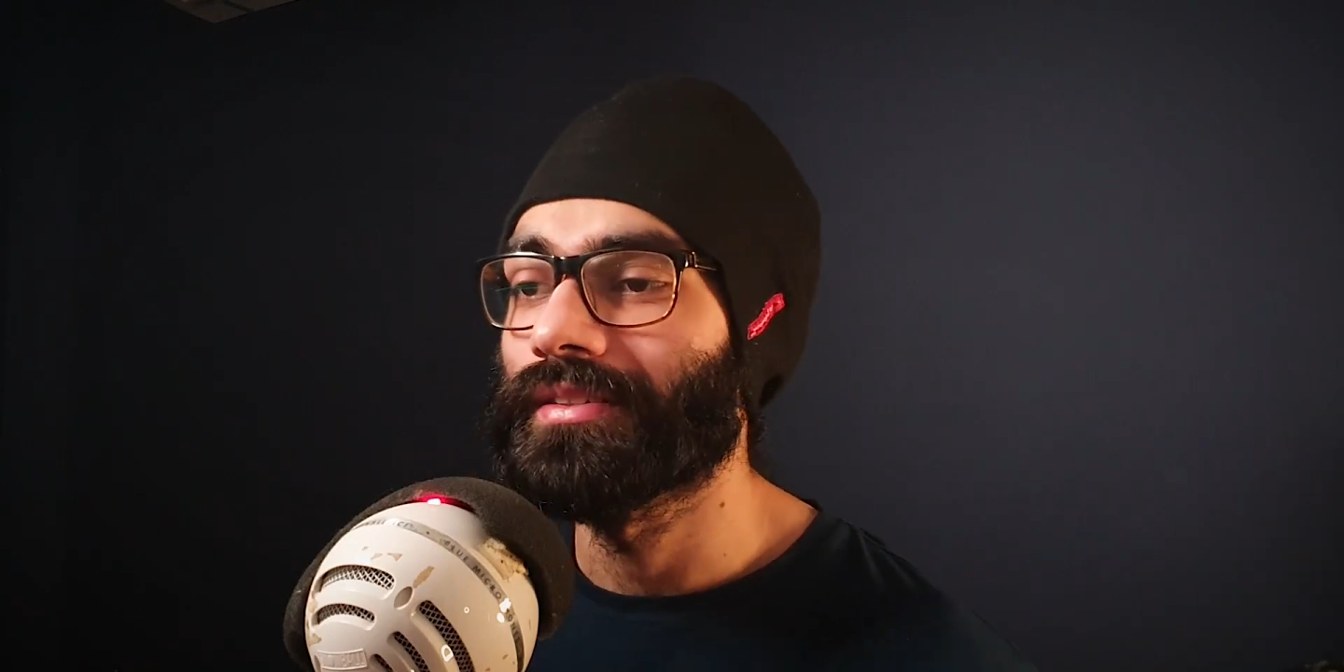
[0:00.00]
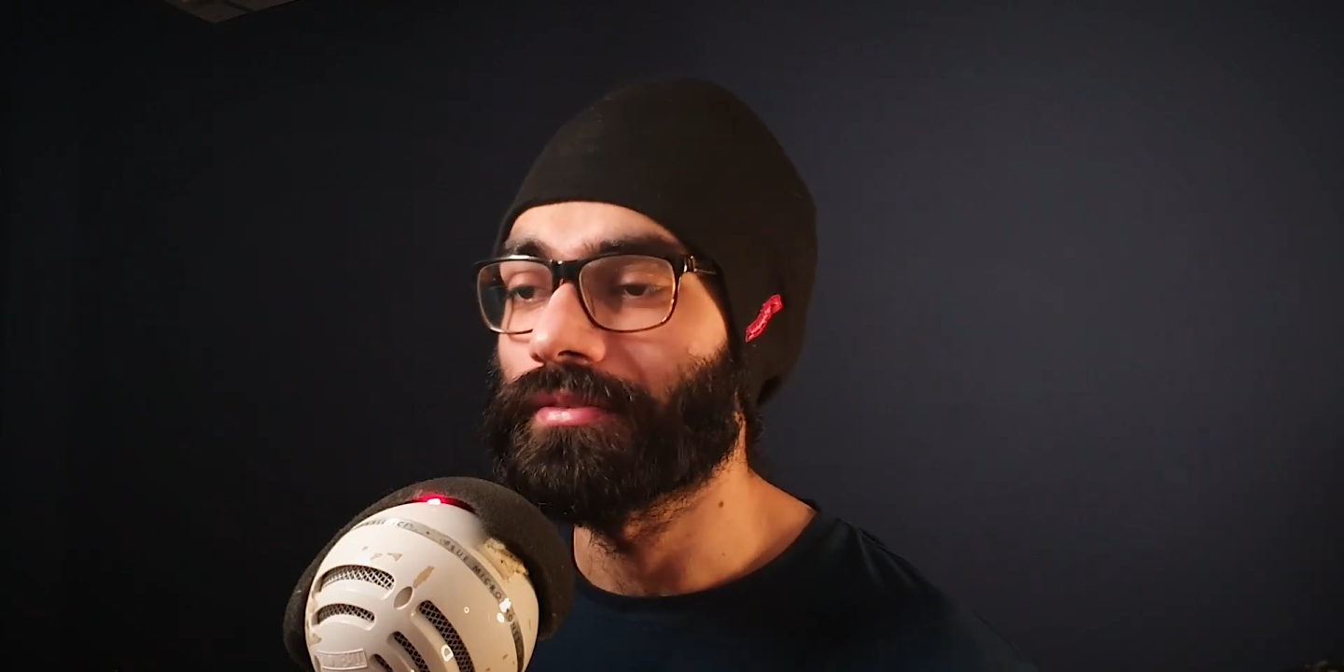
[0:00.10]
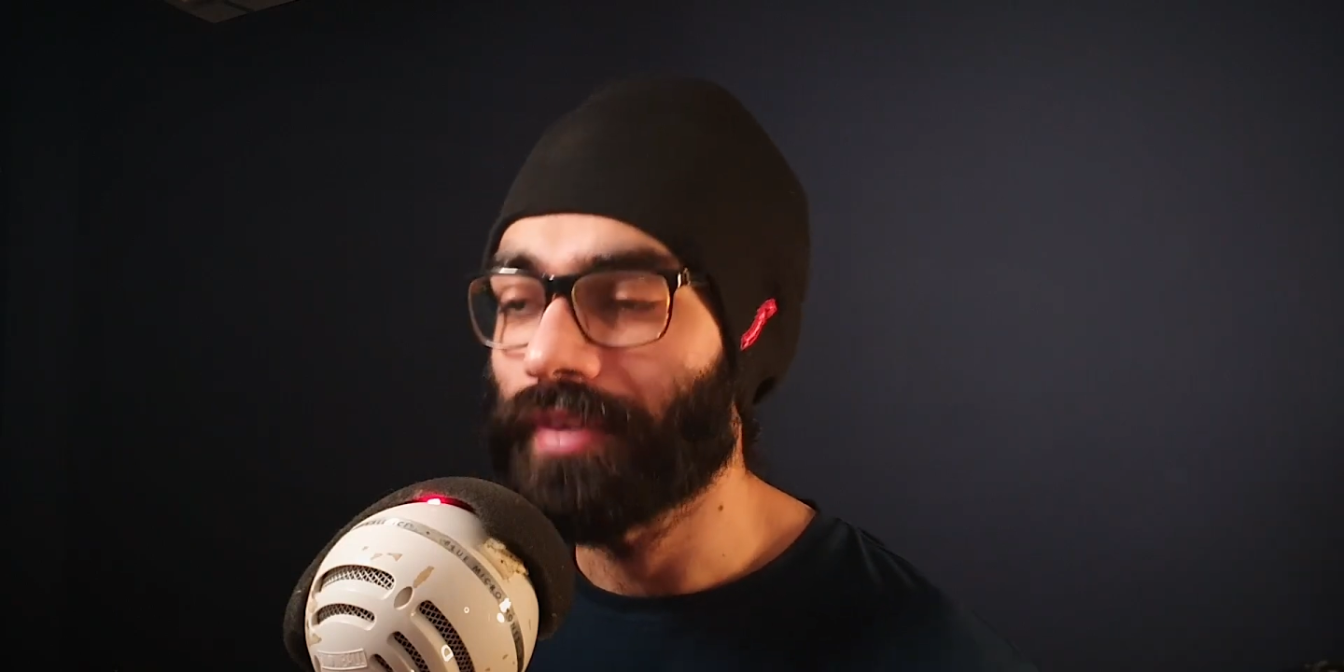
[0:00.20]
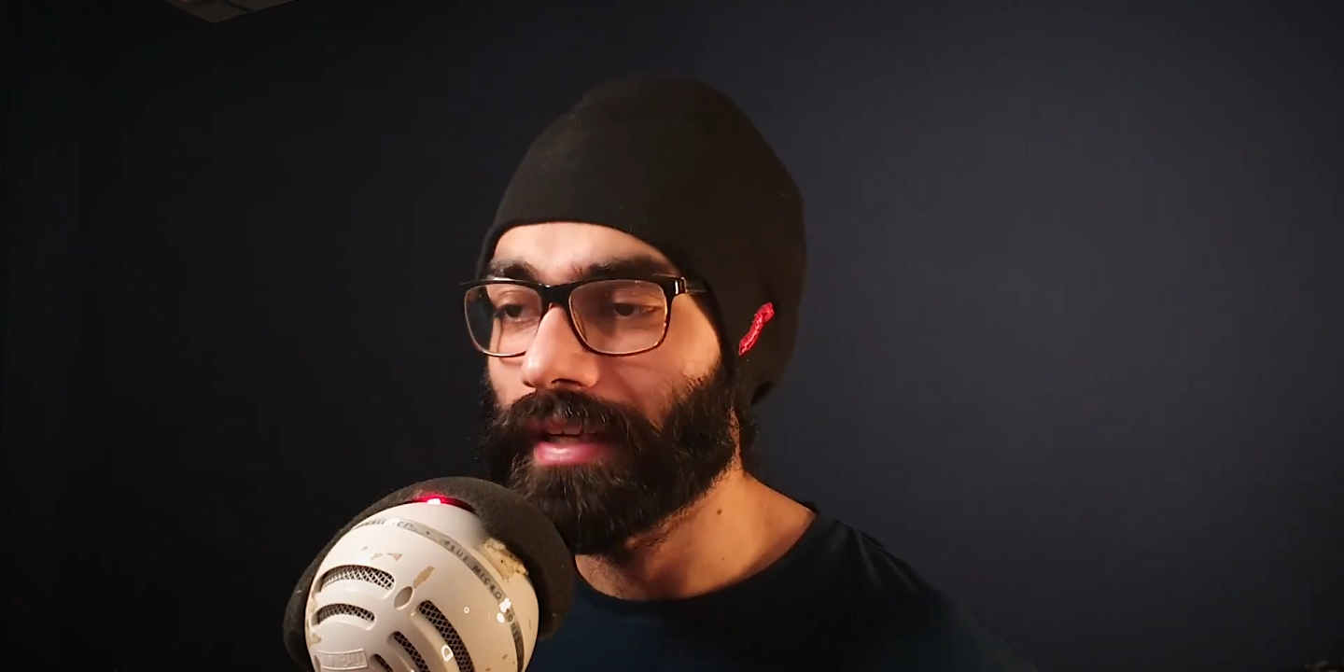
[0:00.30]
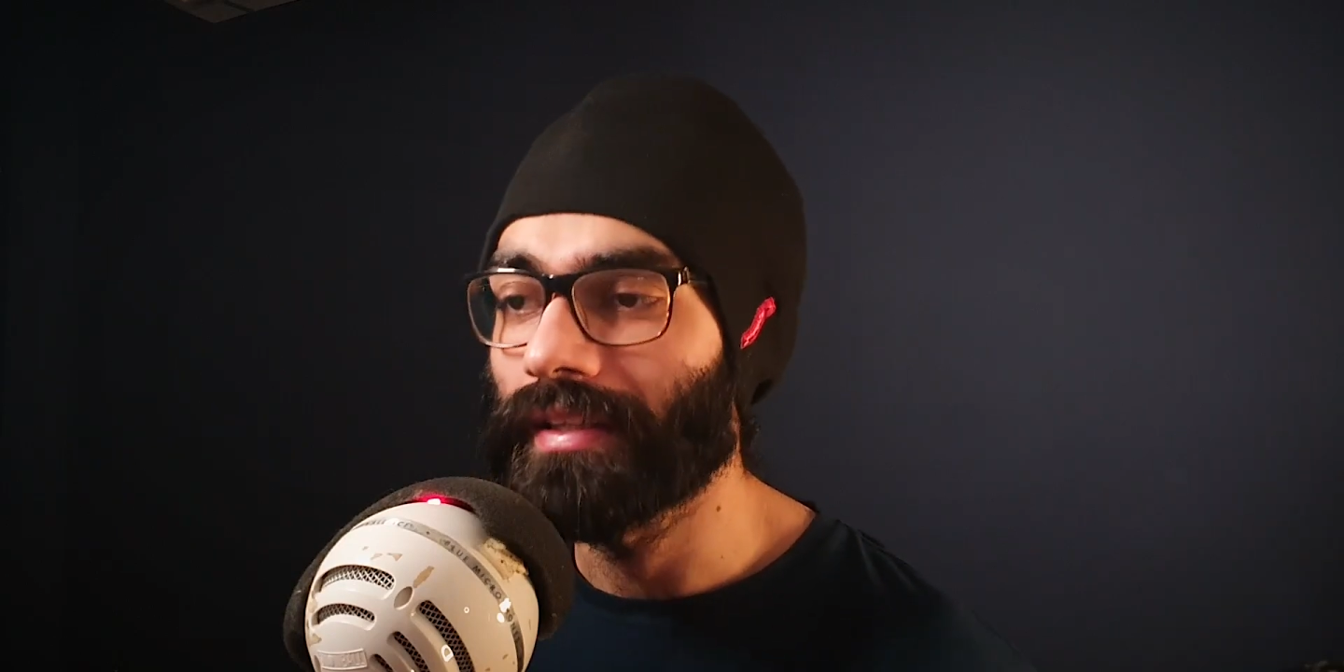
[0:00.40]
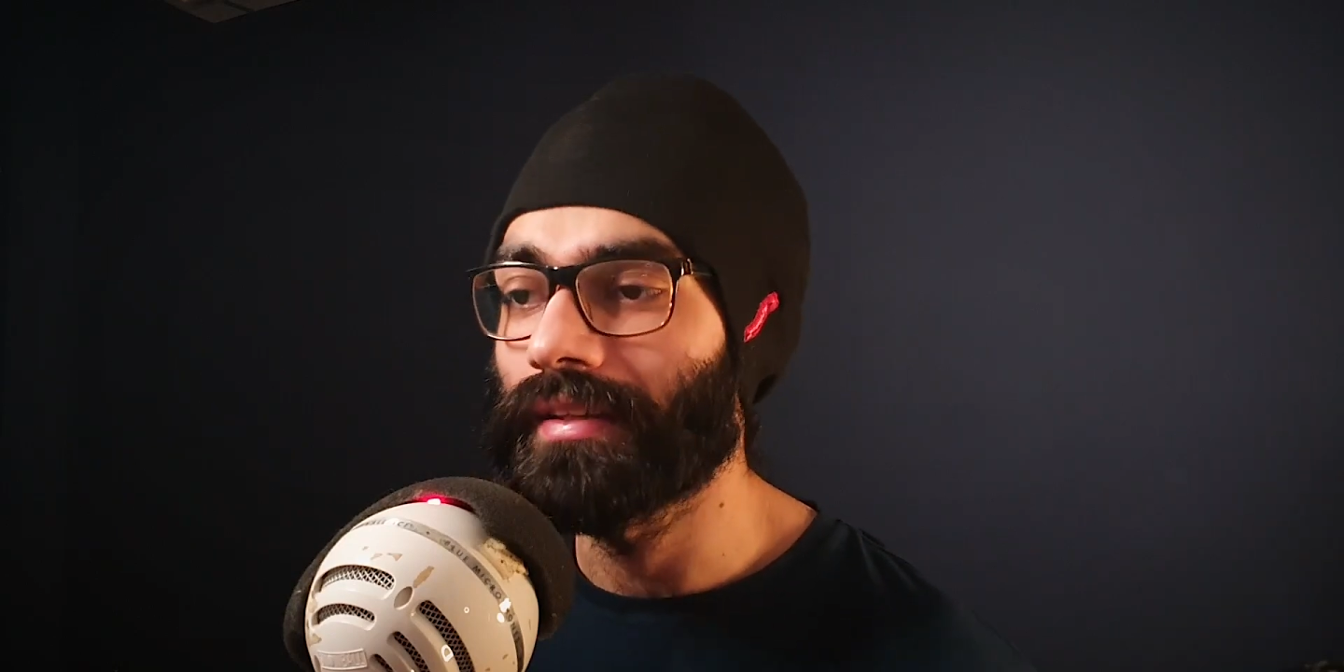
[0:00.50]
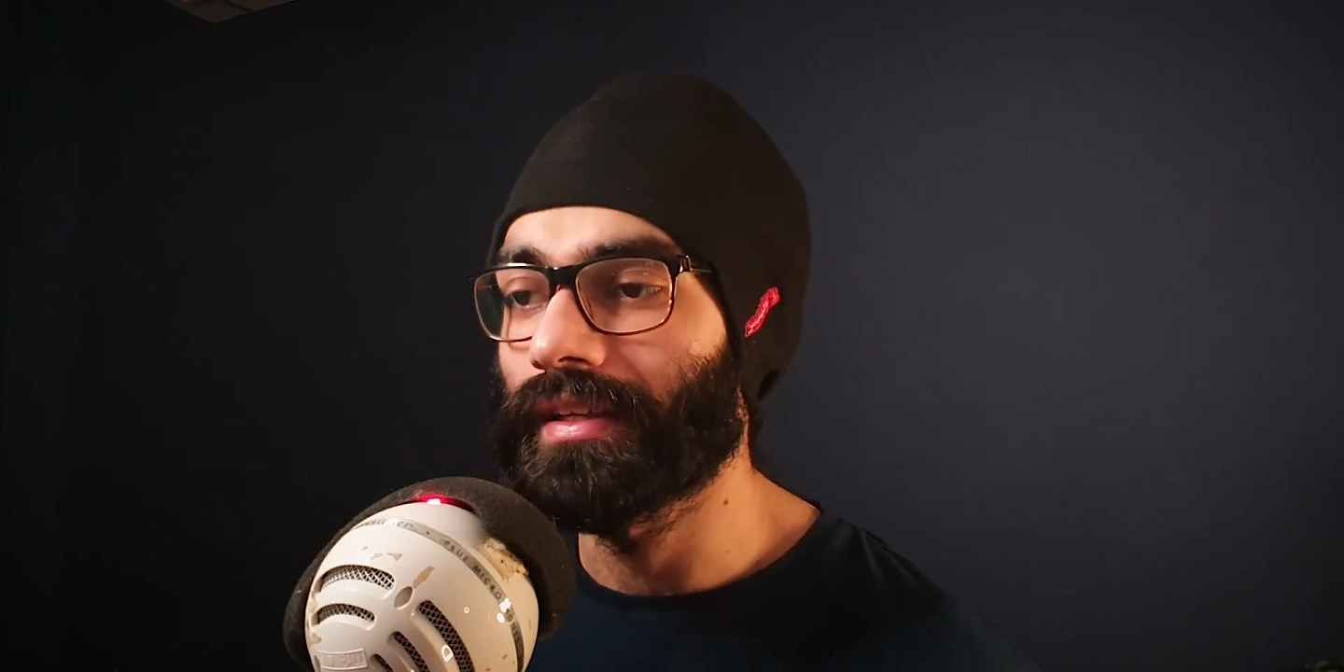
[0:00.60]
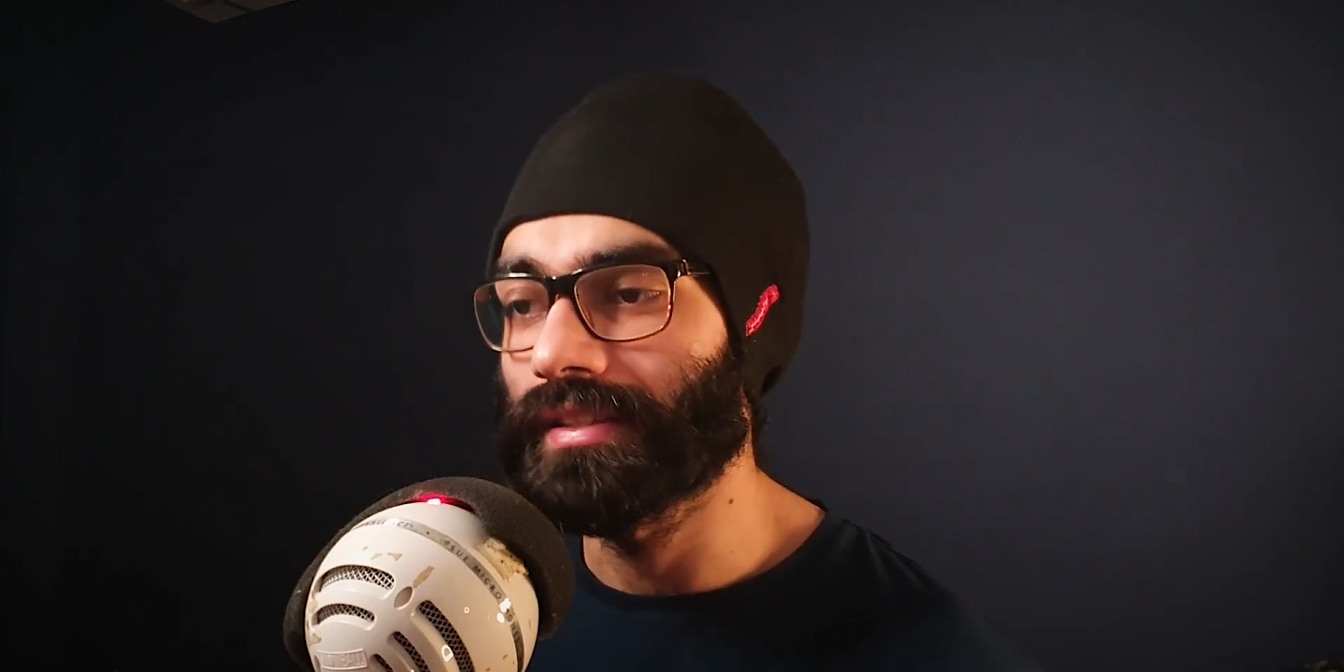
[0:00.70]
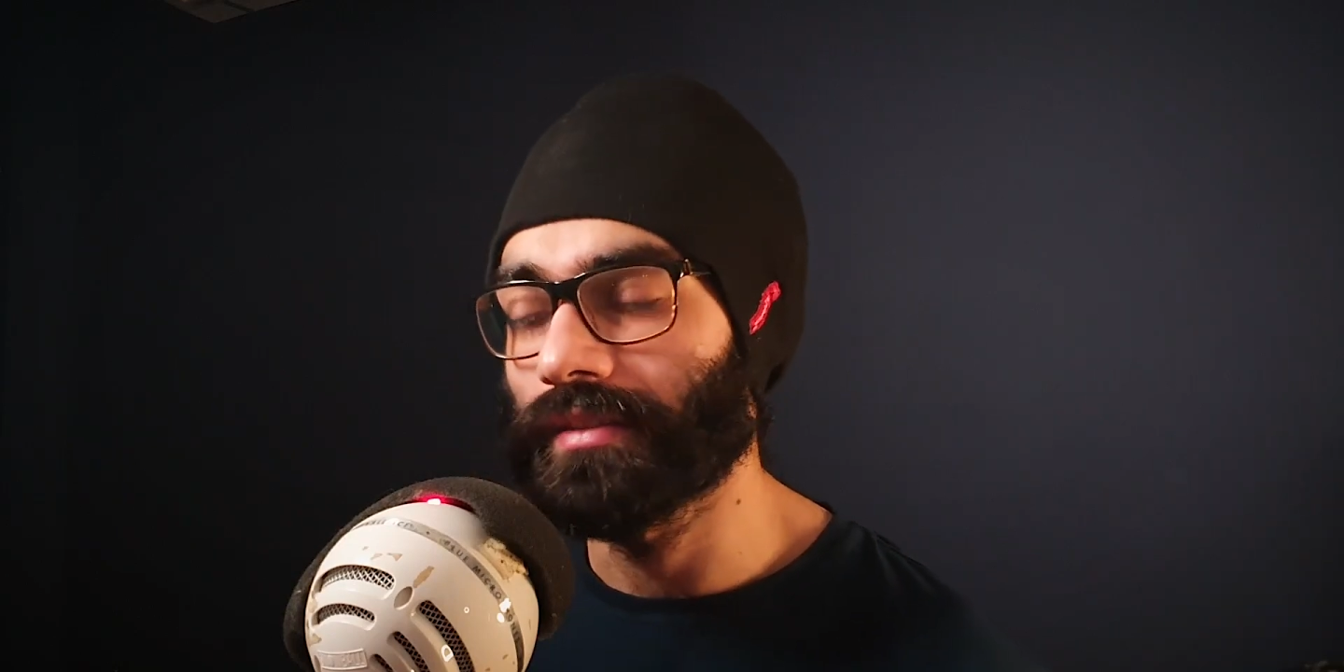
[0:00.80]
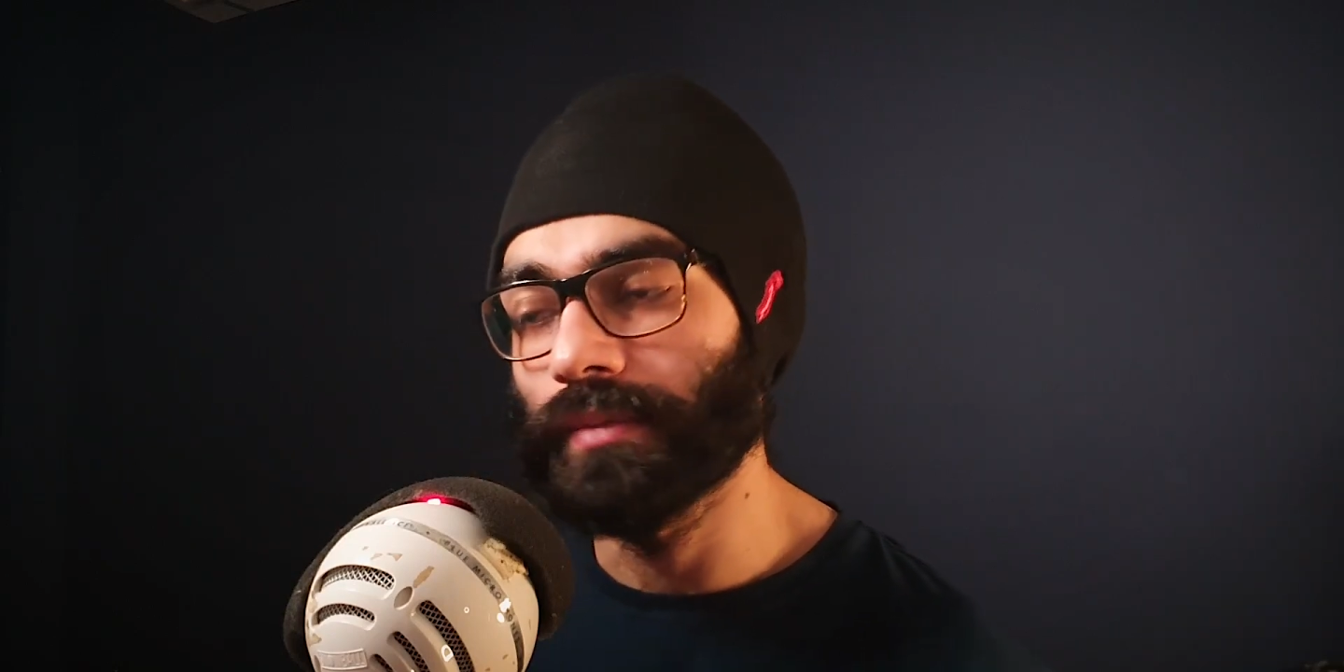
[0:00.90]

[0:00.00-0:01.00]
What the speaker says: So finally things are